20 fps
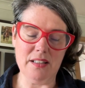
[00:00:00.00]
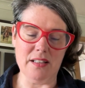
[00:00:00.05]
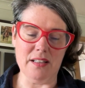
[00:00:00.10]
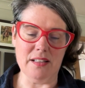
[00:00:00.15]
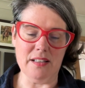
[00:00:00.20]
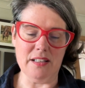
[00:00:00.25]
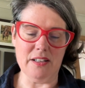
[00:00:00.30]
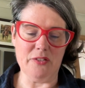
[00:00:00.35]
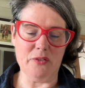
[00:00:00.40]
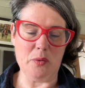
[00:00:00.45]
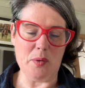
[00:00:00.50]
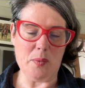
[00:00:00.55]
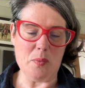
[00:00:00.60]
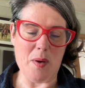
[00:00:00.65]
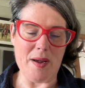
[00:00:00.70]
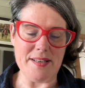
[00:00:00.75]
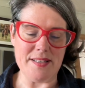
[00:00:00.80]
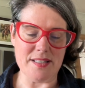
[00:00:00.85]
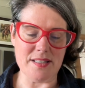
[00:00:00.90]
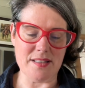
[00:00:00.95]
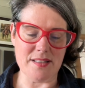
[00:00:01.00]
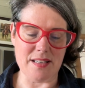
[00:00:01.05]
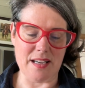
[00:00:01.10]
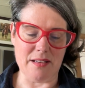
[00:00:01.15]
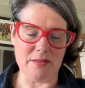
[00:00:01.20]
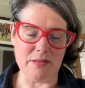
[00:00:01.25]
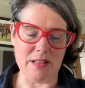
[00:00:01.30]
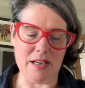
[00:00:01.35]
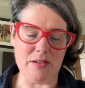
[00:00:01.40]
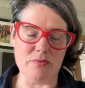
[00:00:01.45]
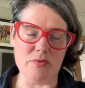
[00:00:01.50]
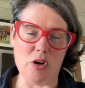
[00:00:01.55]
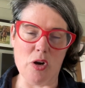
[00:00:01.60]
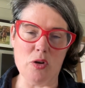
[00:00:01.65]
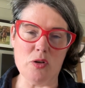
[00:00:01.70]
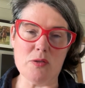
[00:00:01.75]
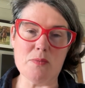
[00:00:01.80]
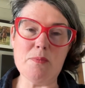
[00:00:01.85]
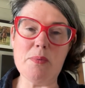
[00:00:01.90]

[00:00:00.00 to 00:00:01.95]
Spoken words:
if we went down that road.